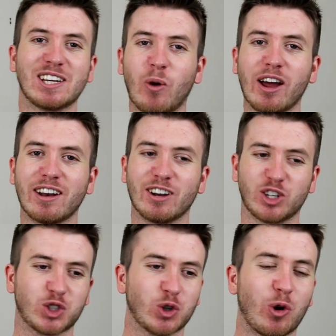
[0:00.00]
quite
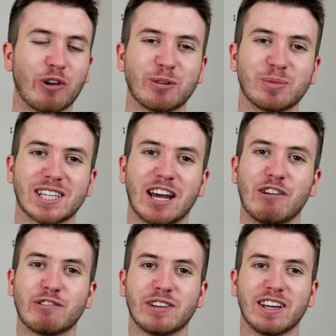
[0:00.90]
sure of himself,